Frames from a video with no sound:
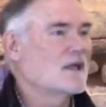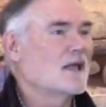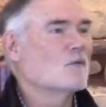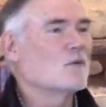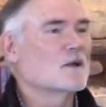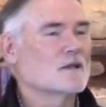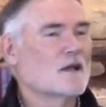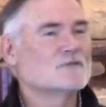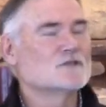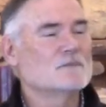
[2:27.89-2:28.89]
and what
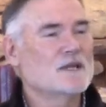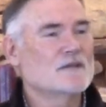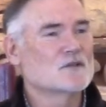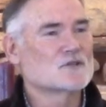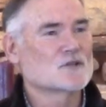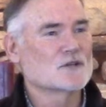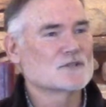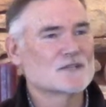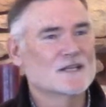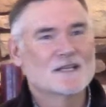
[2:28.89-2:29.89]
love should be in the
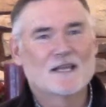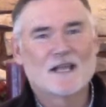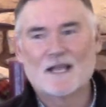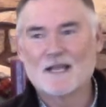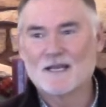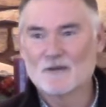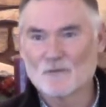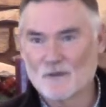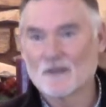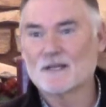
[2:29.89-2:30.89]
church, and it
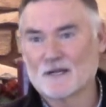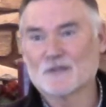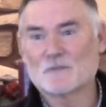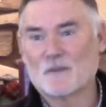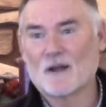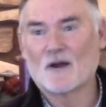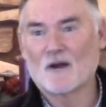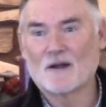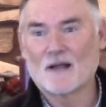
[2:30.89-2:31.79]
really touched my heart.